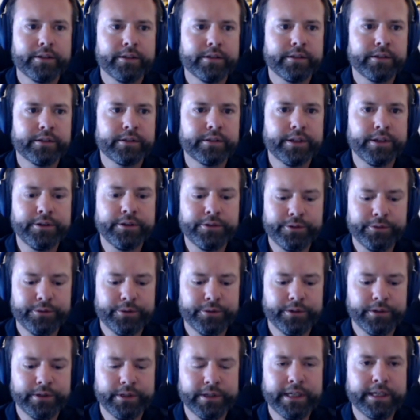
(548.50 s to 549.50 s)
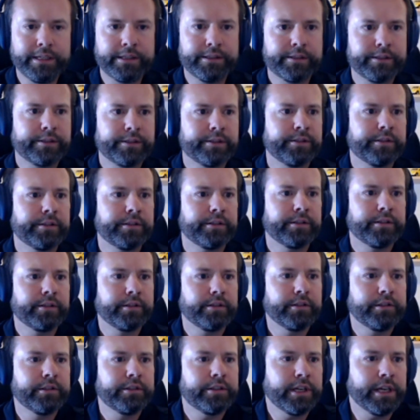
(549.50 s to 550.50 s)
So let's
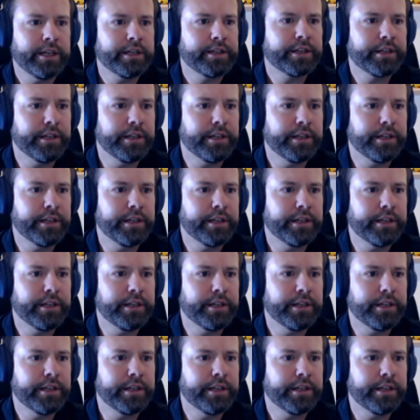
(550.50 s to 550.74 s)
change